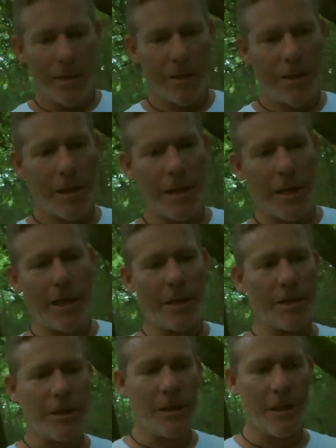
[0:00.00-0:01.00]
that
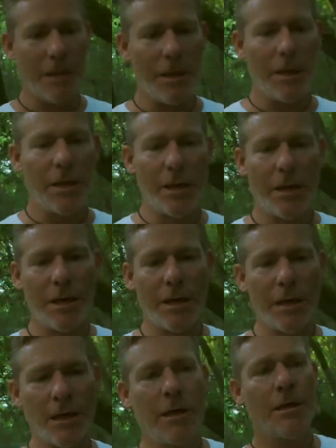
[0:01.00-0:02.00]
actually
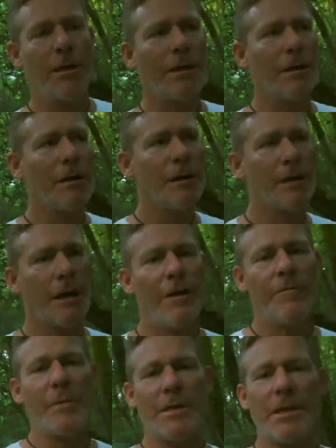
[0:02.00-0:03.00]
I
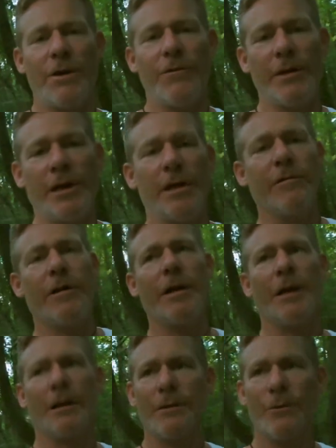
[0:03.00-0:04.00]
gave myself any
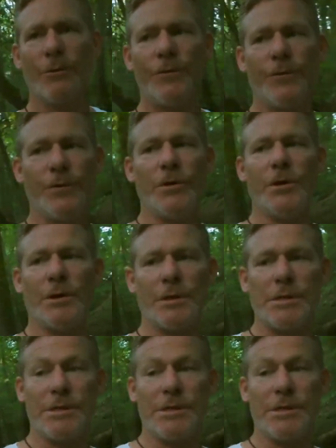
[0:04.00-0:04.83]
credit at all for